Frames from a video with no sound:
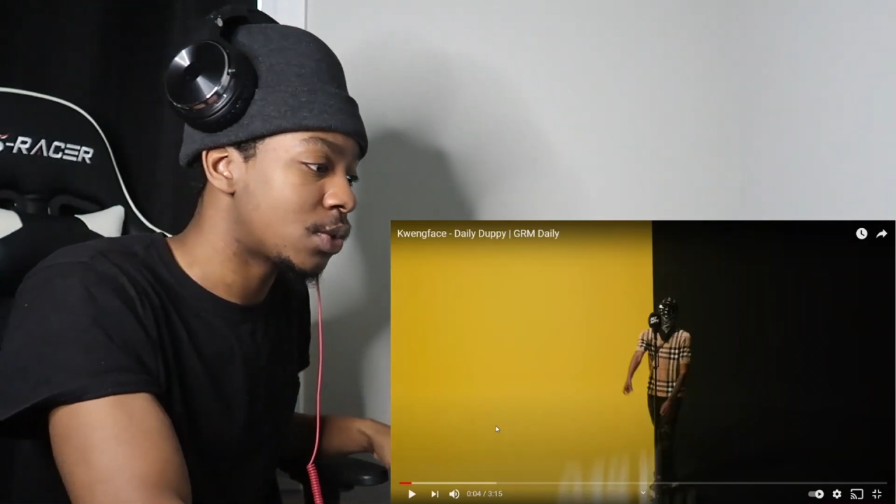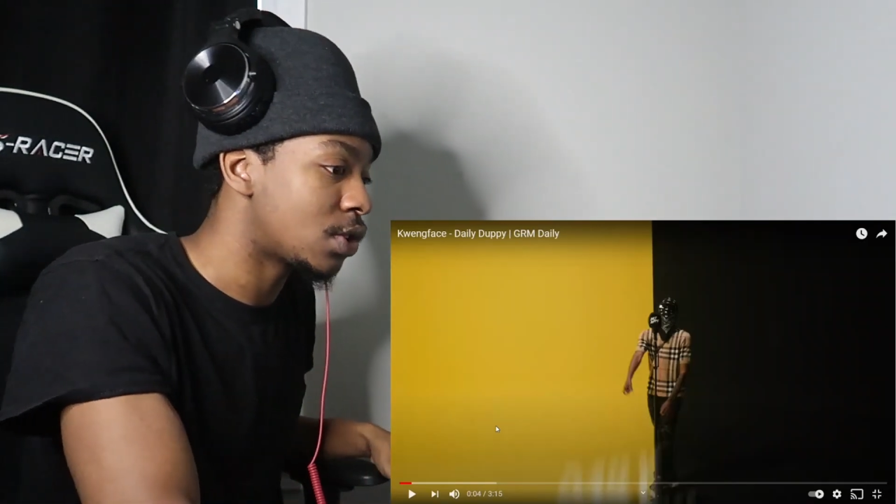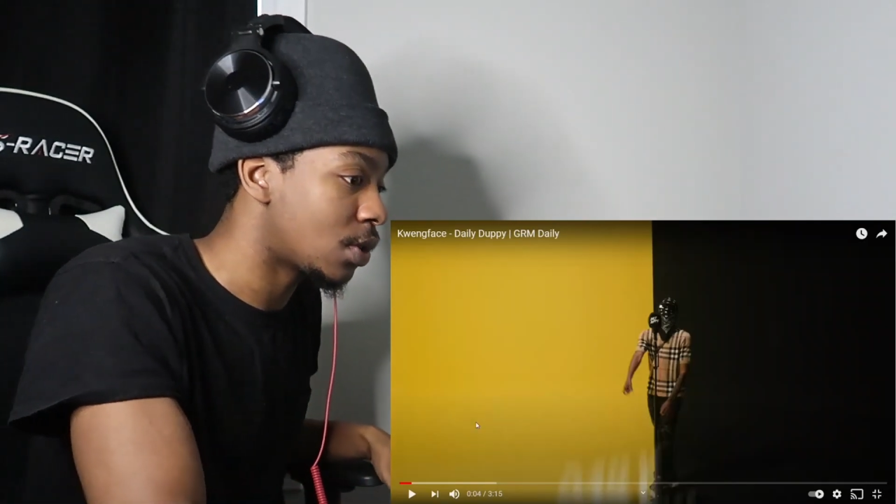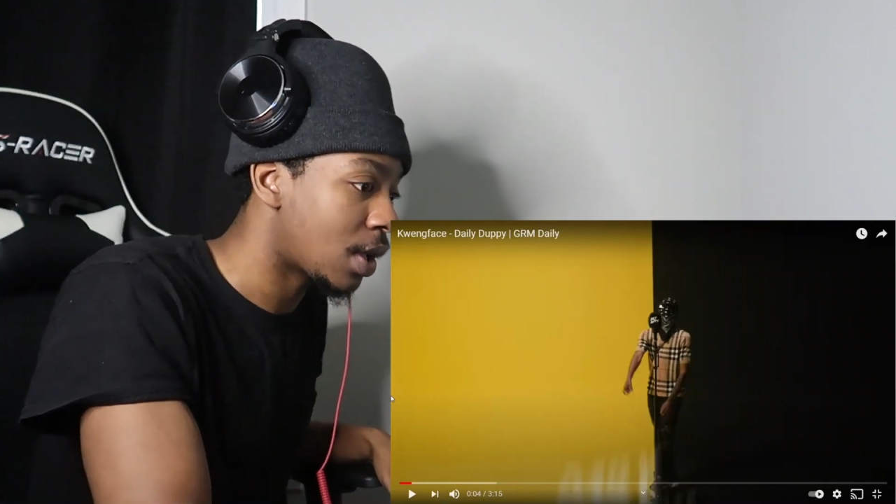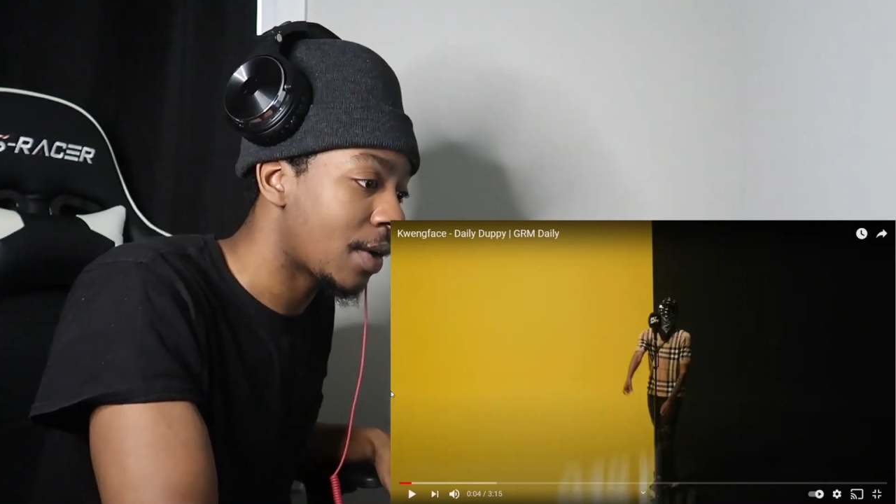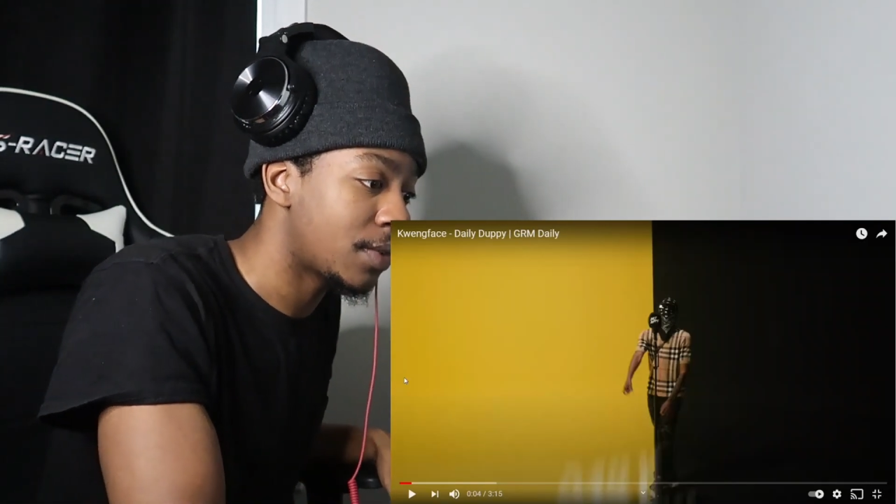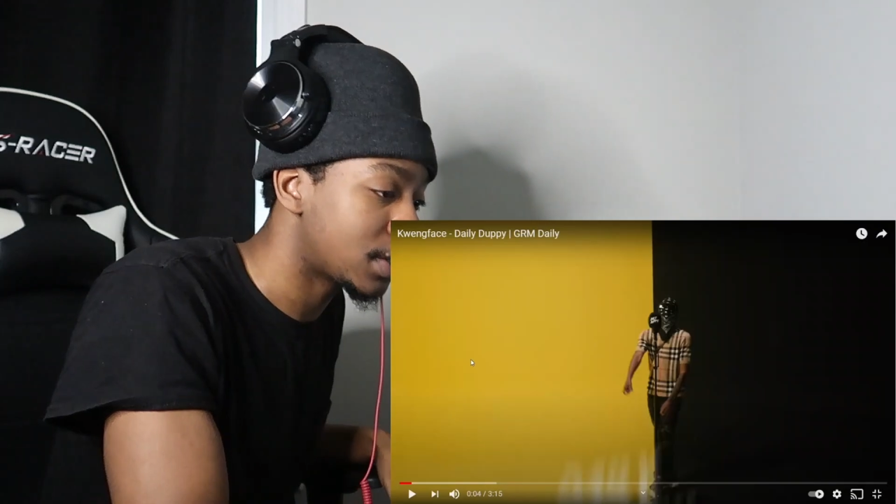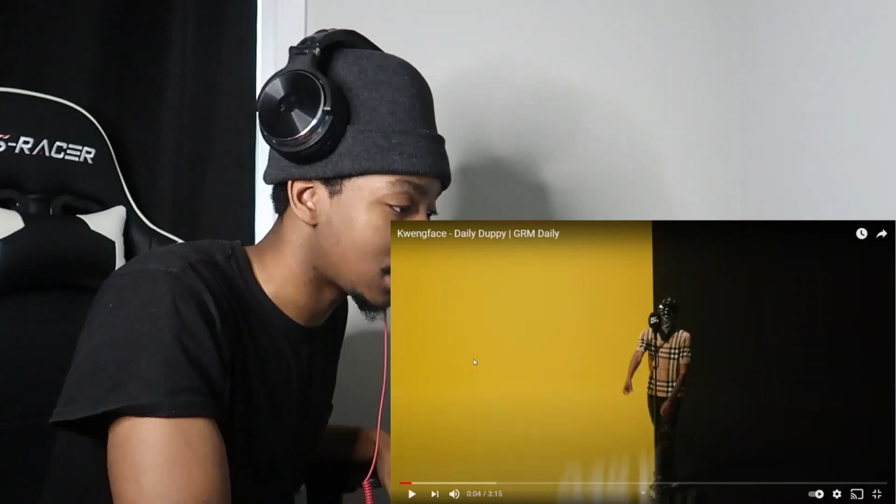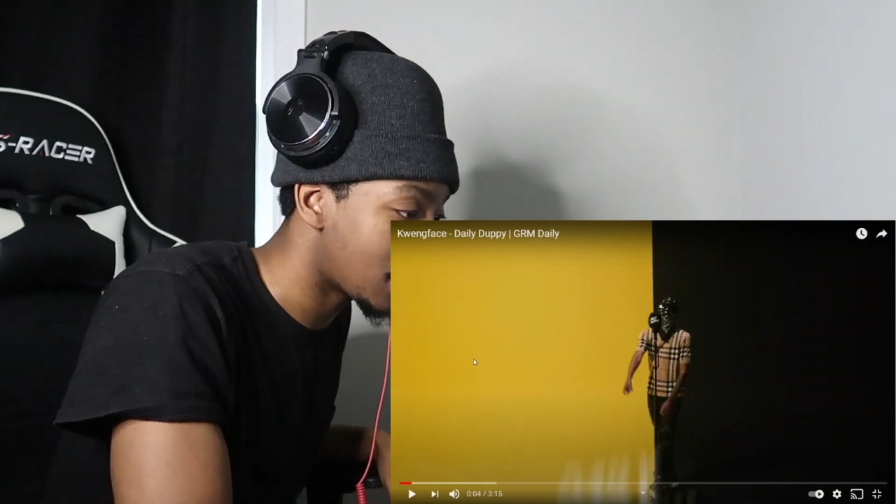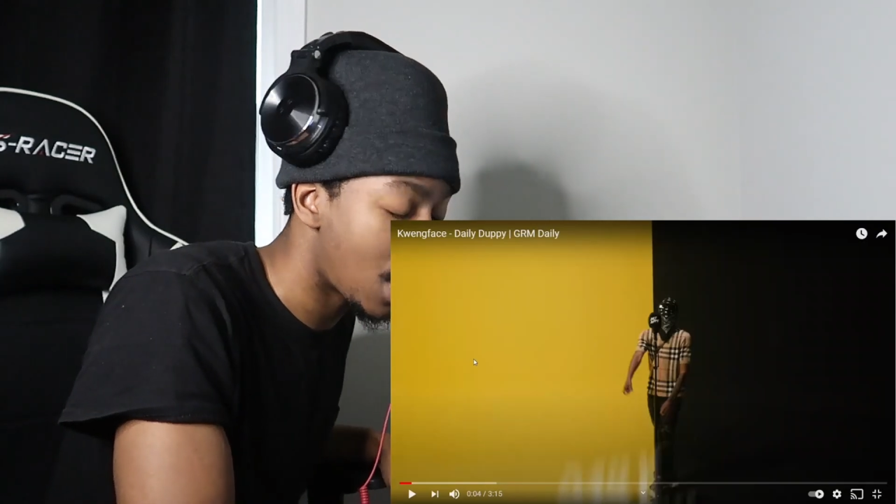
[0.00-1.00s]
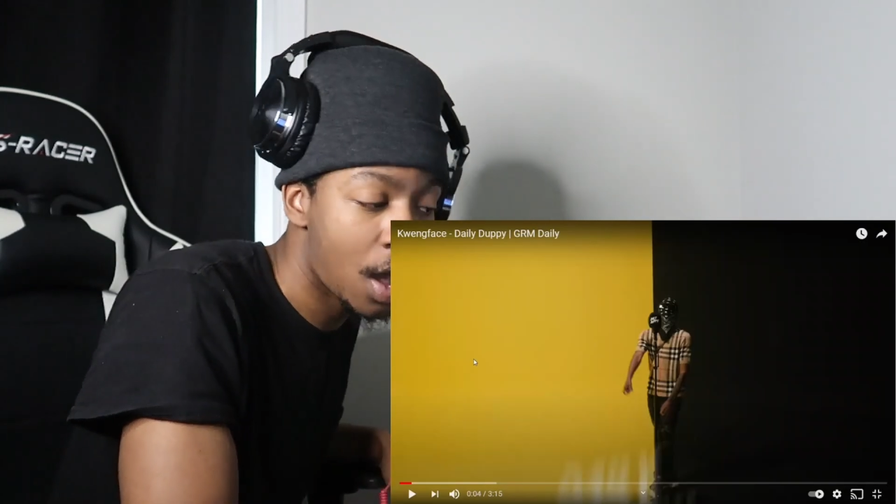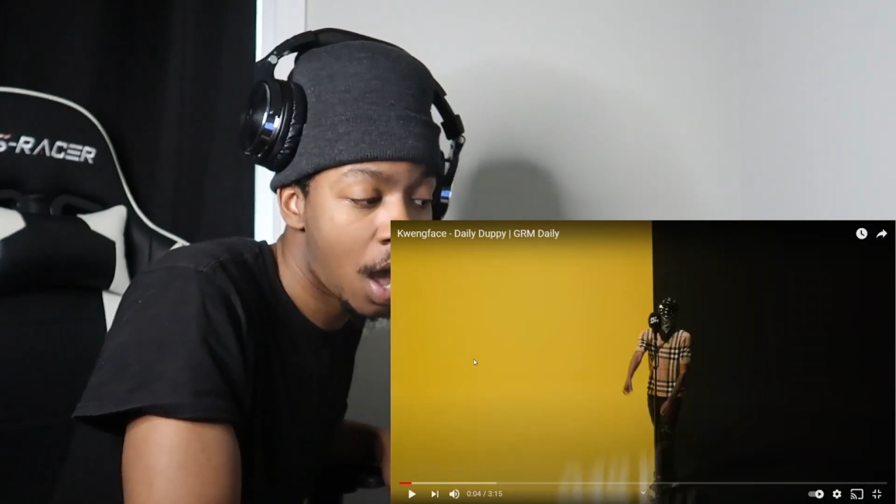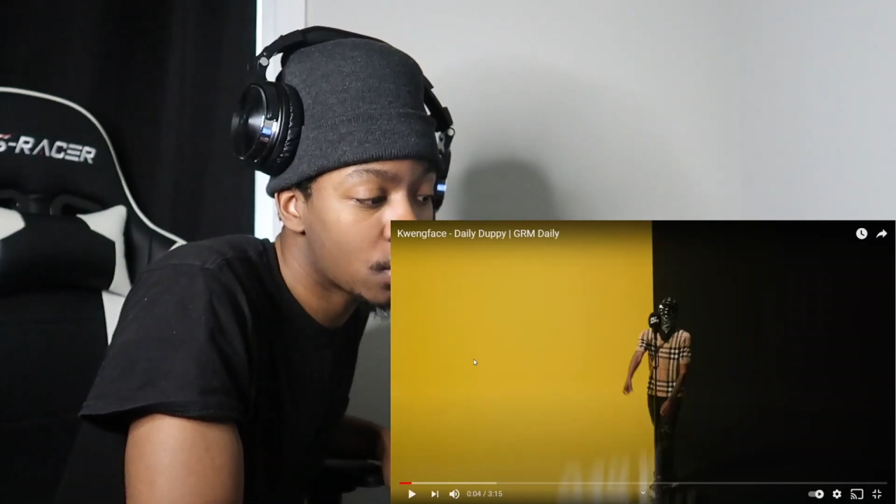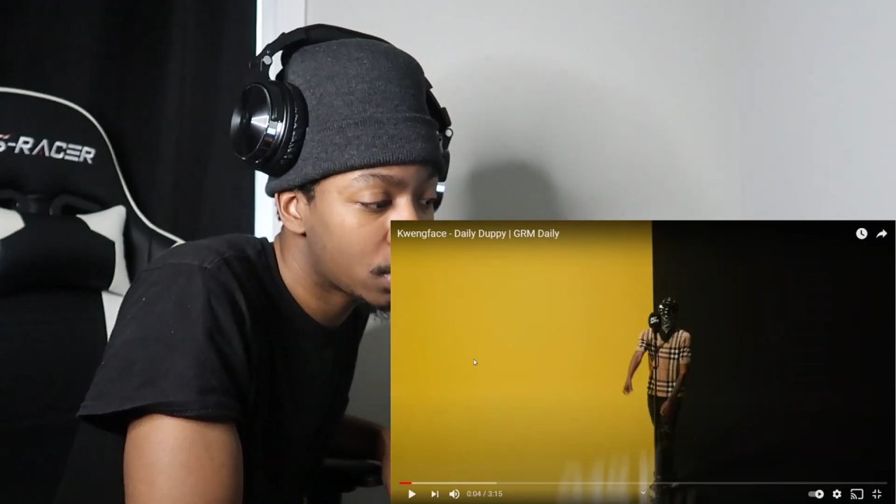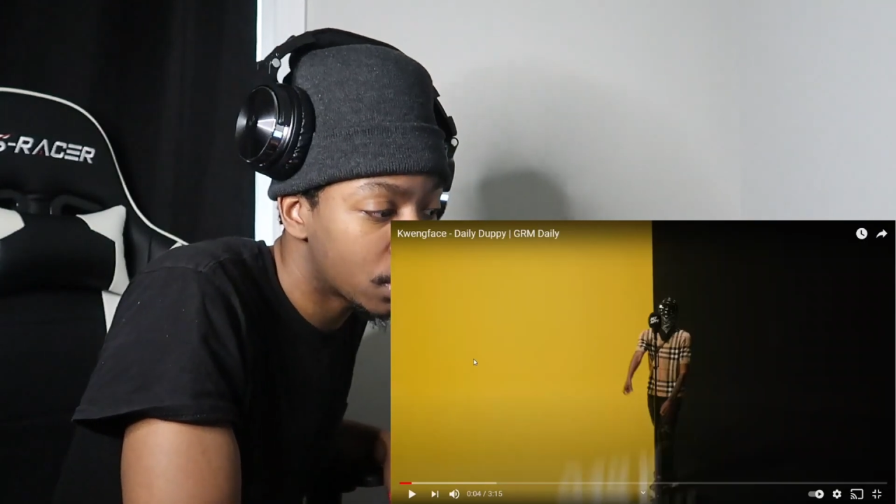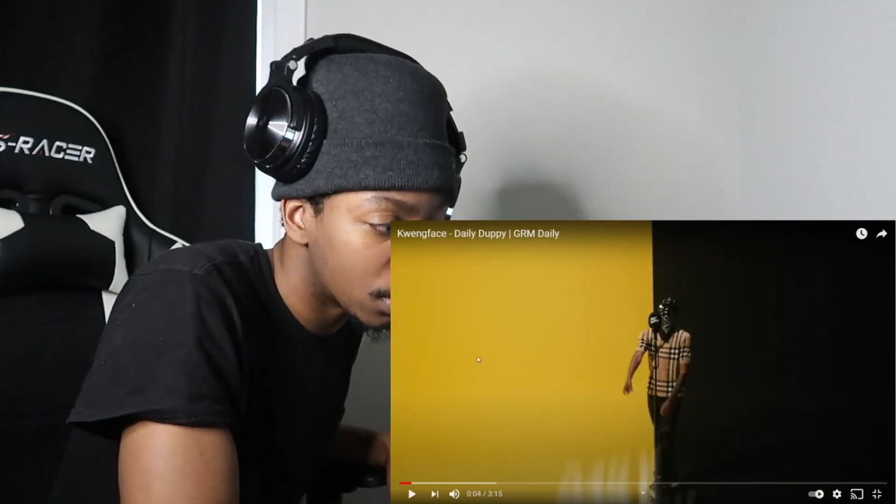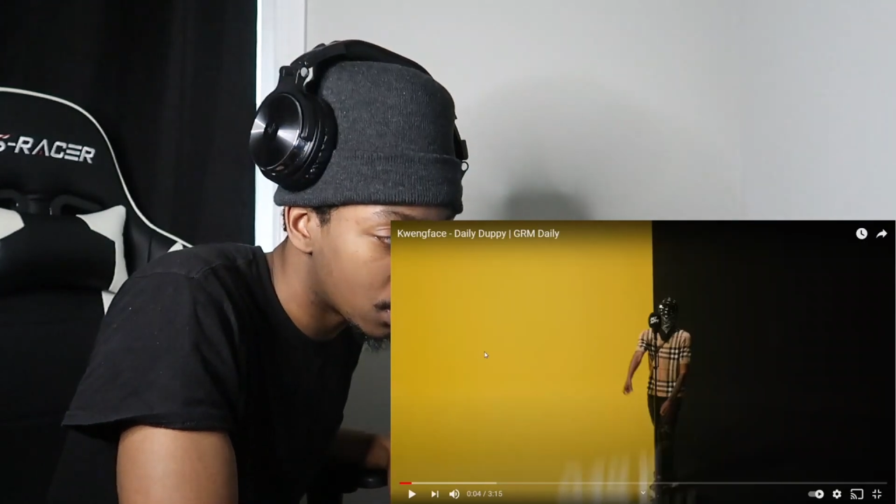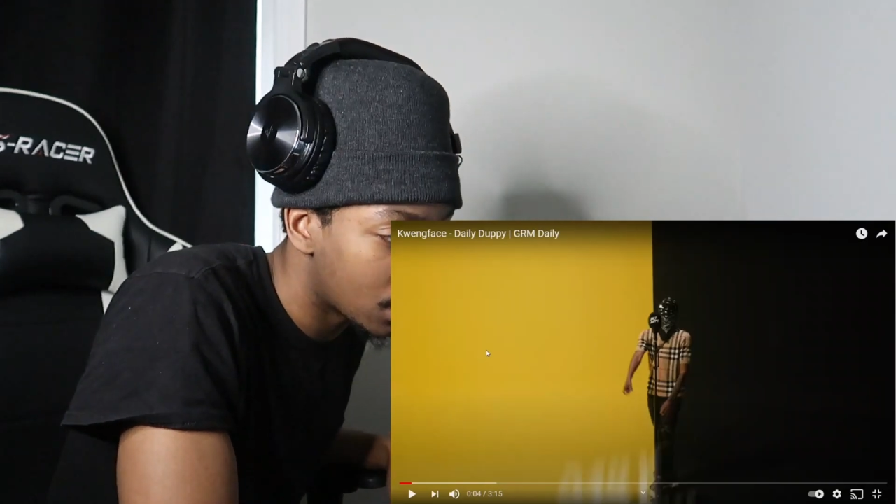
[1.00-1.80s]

else with your life or something. I don't know.